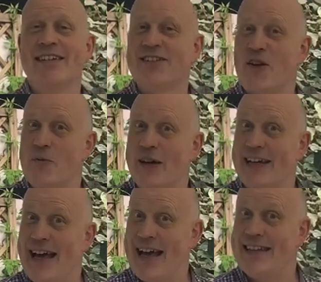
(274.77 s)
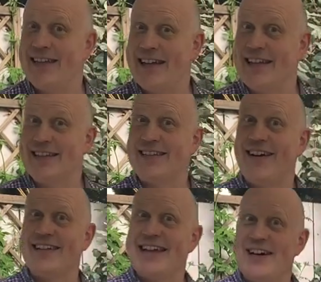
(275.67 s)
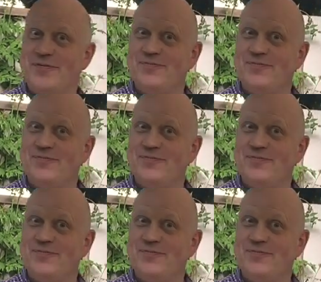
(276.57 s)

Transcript: So we're gonna head inside now.